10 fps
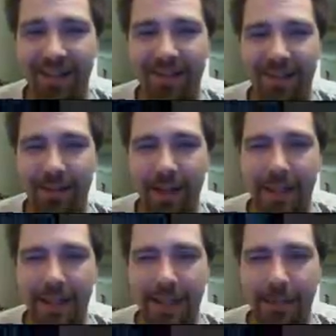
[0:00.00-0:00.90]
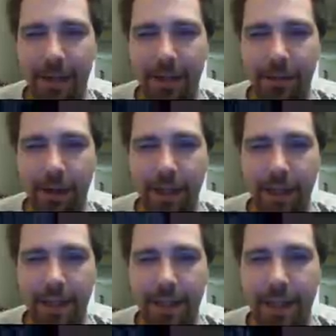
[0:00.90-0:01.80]
You guys see what I do all day. I
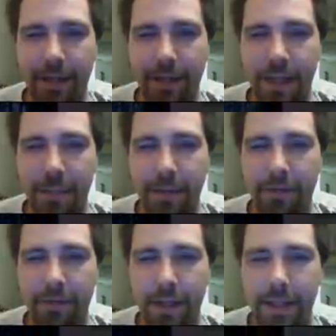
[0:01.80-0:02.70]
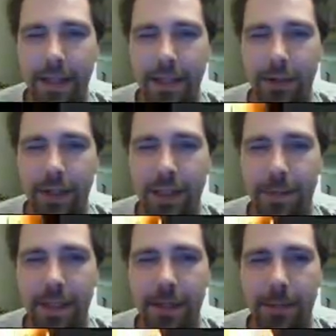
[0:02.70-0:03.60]
sit here. Every time I fucking see that tree stump,
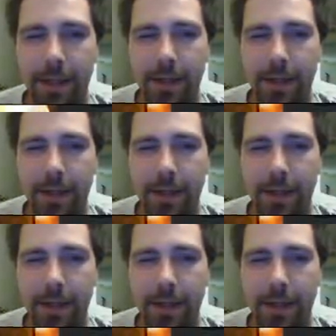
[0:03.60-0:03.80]
it scares me.